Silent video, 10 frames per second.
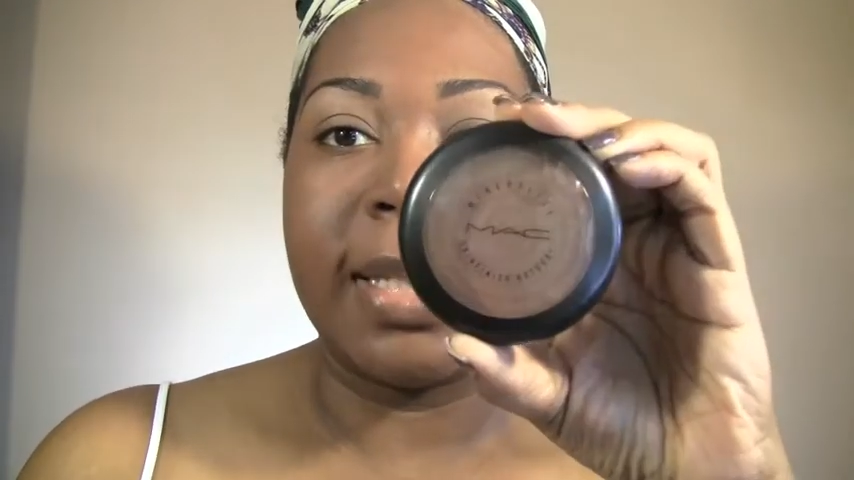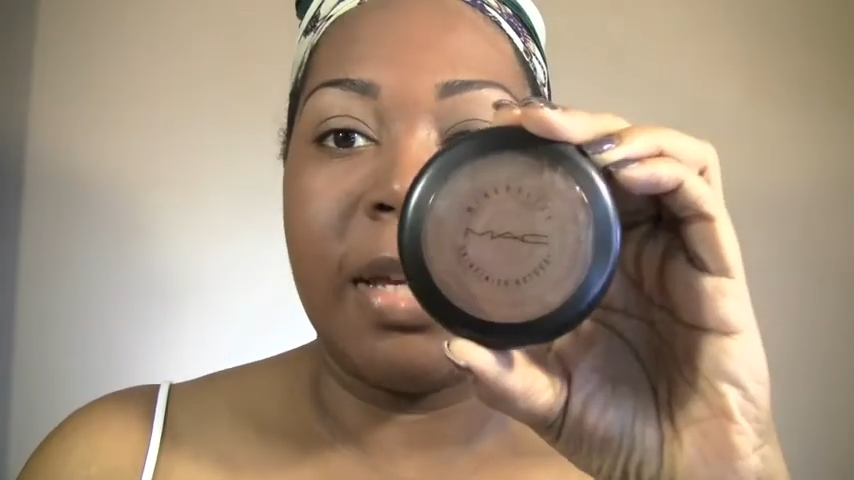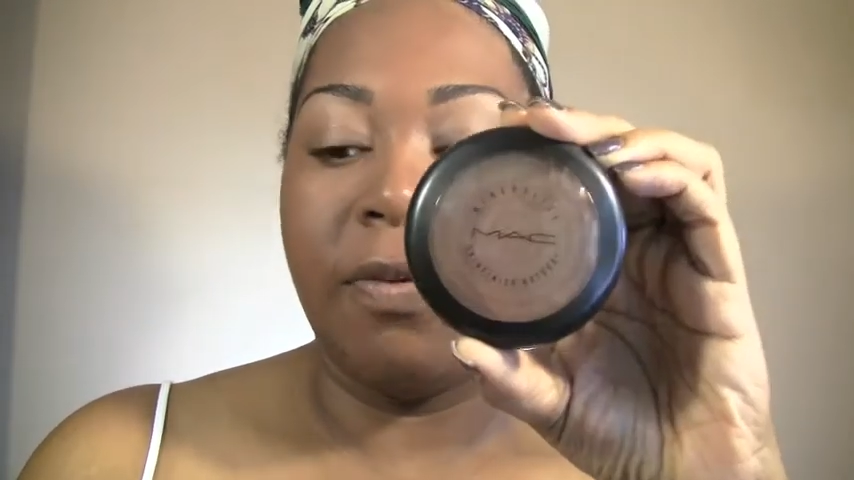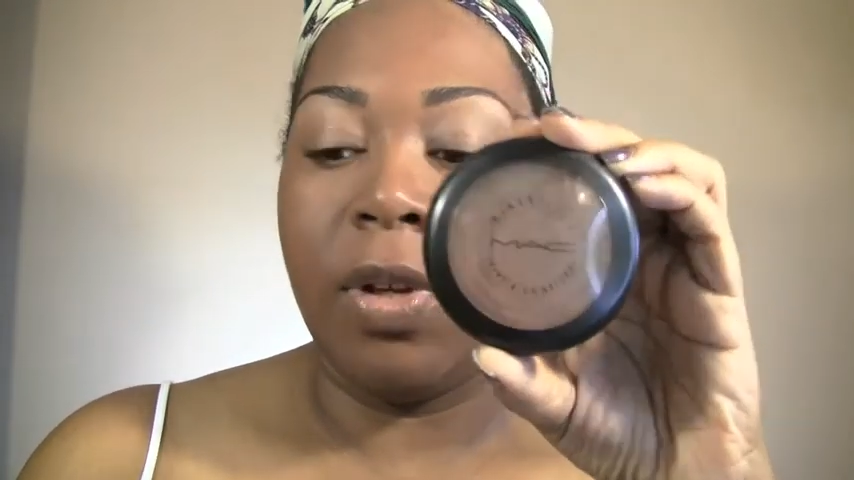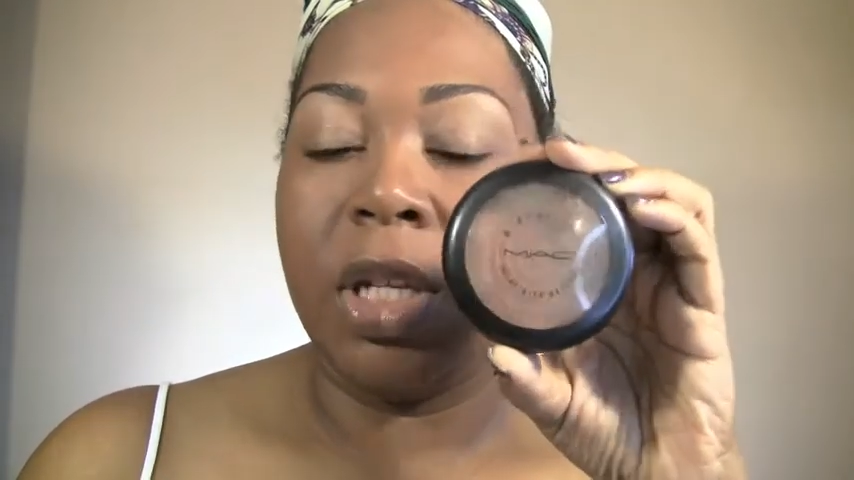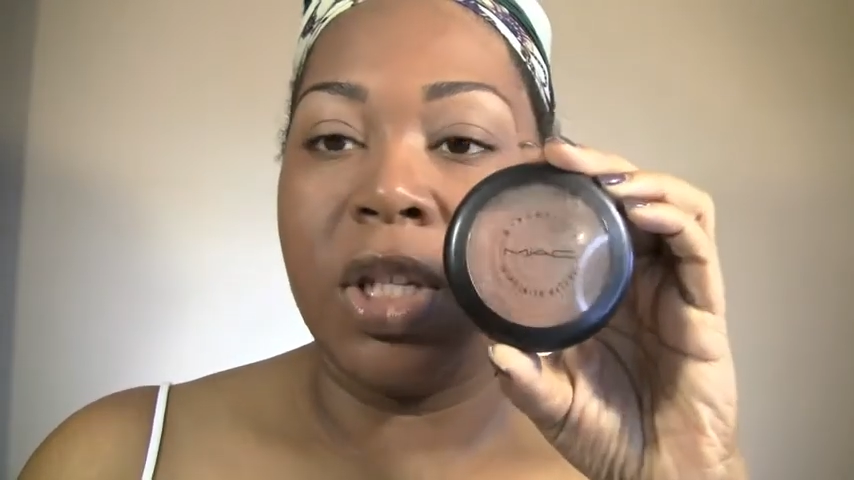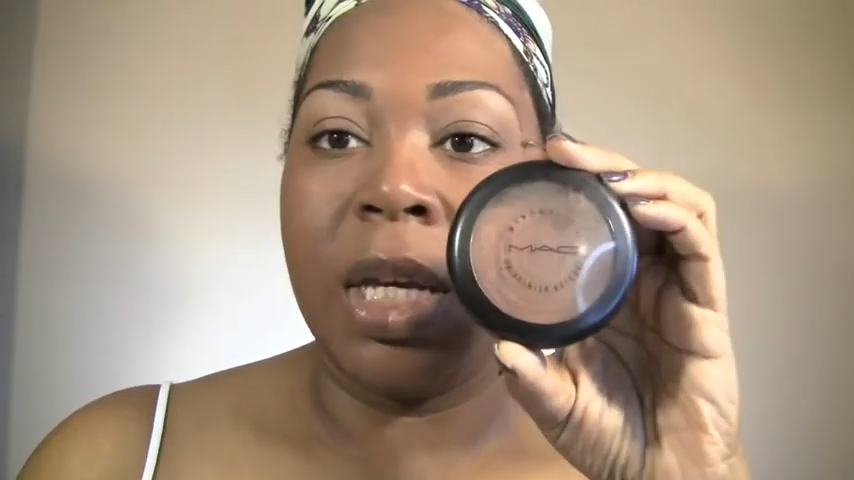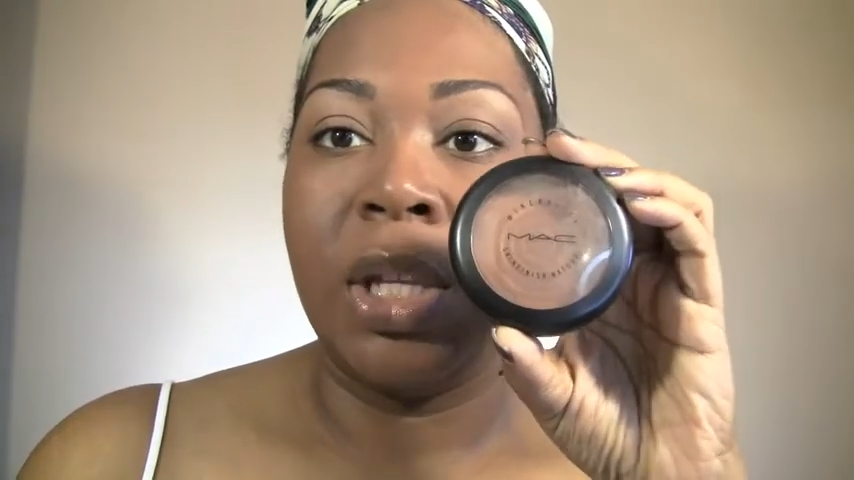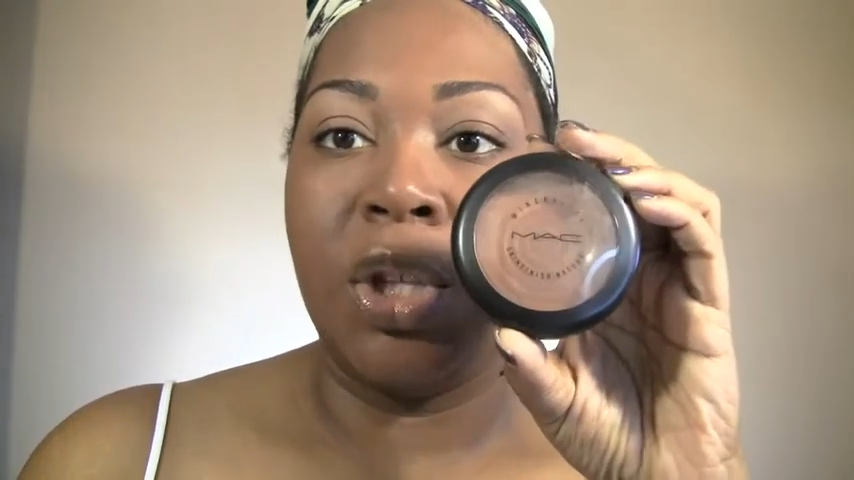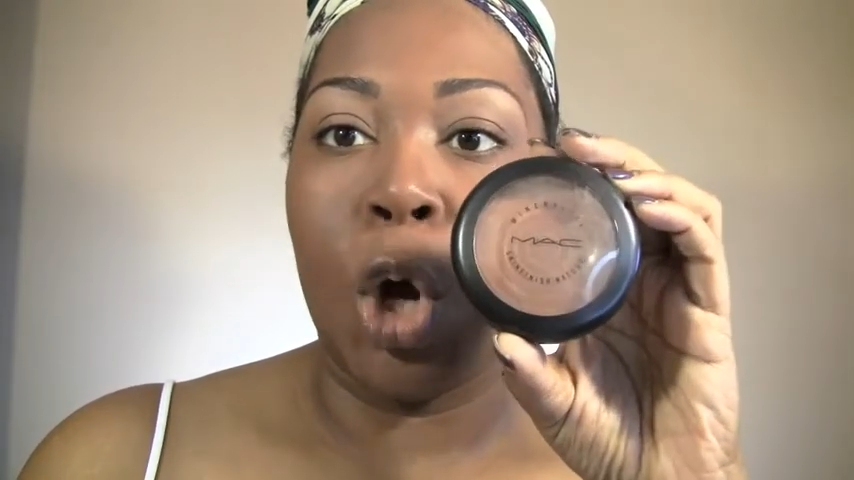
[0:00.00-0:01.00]
Skin Finish
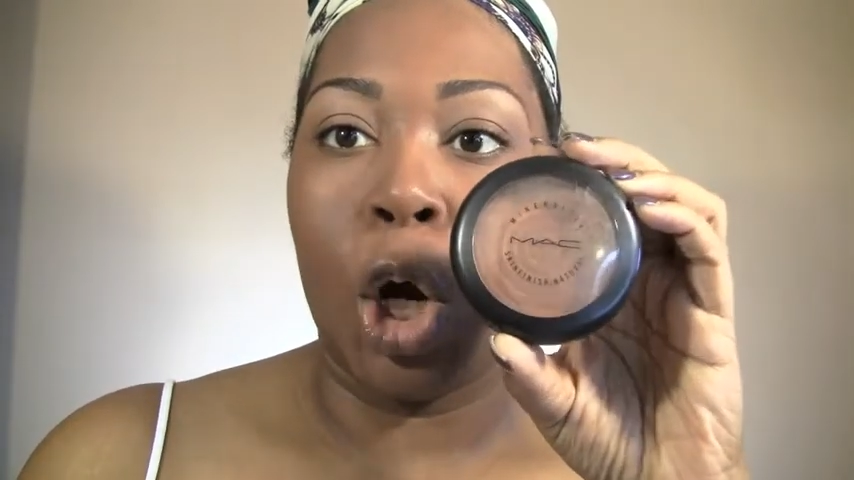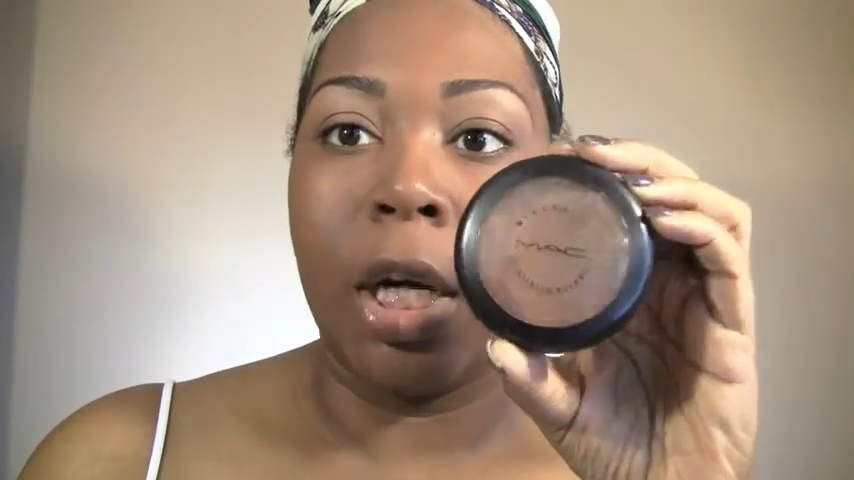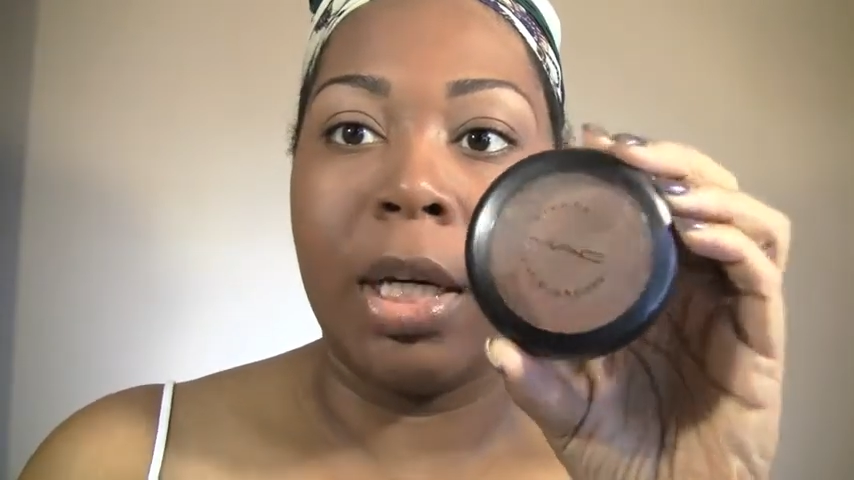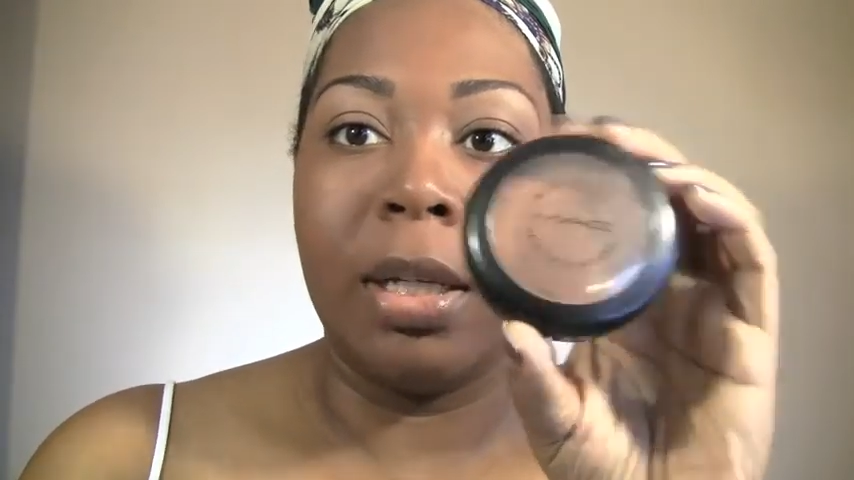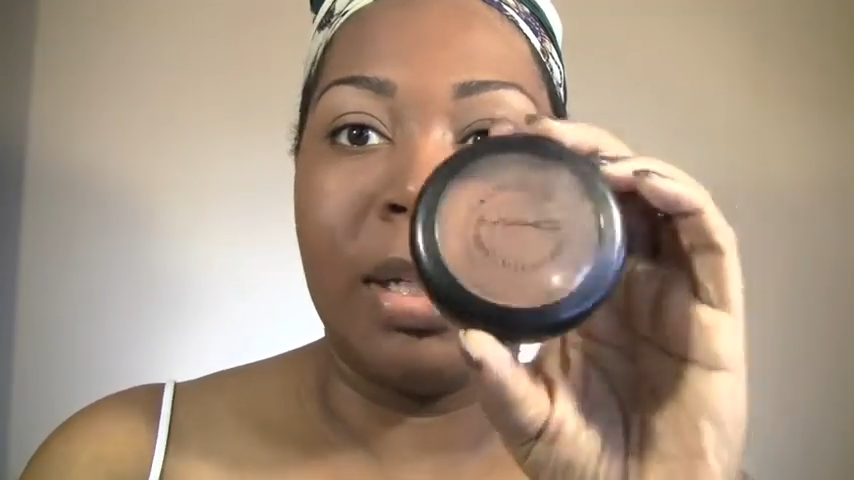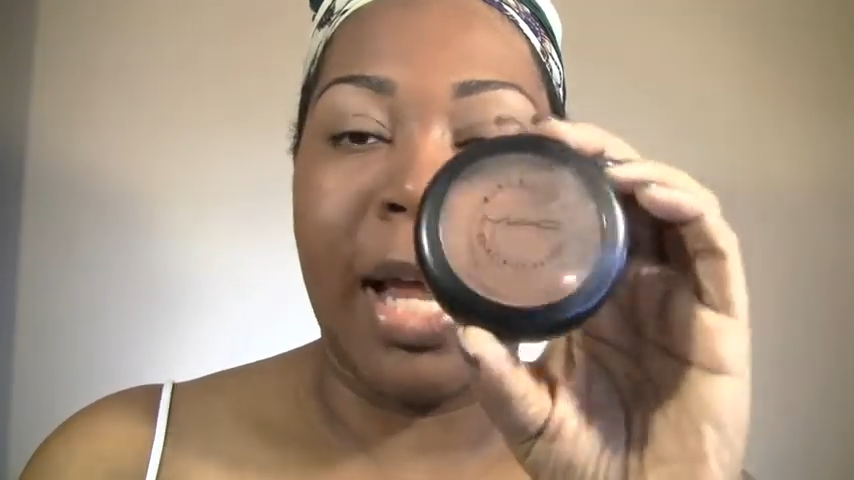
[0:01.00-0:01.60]
in dark,